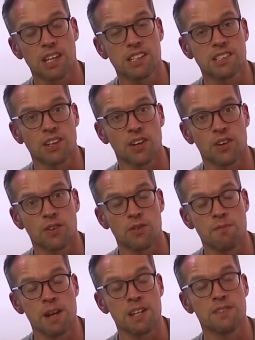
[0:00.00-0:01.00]

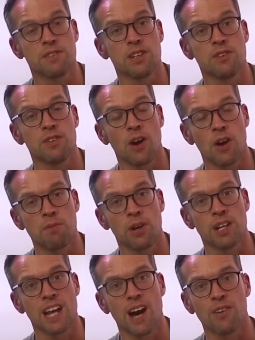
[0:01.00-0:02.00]
So many of you know
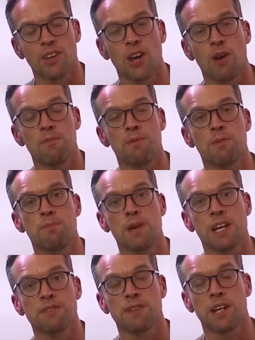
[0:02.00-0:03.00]
by now that I'm a
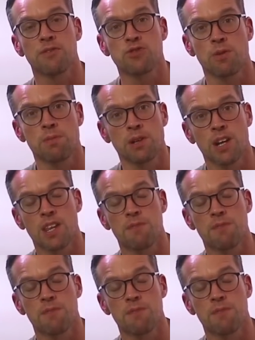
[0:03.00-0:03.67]
big fan of Tropica.